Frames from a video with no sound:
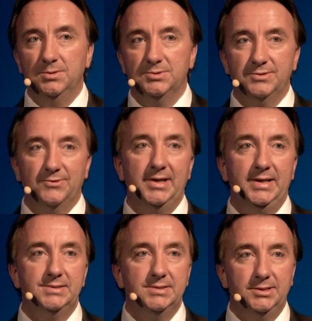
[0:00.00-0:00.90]
So it's very
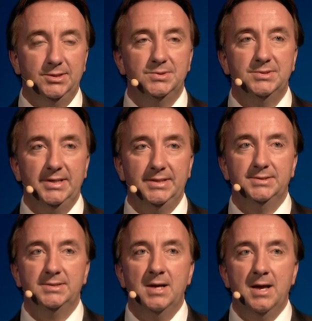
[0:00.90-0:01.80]
easy to use
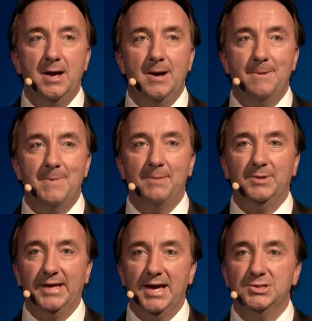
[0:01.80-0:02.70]
these
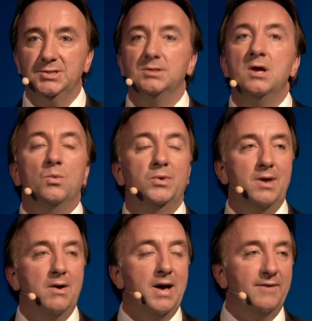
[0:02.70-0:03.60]
applications
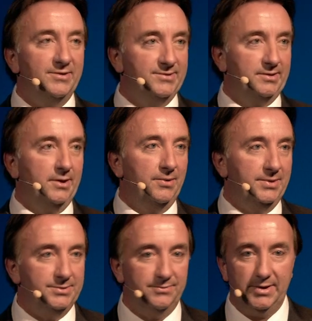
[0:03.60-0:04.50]
without having to go
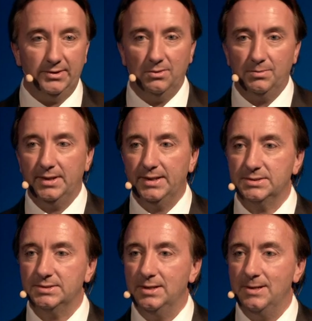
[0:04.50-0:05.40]
into very complex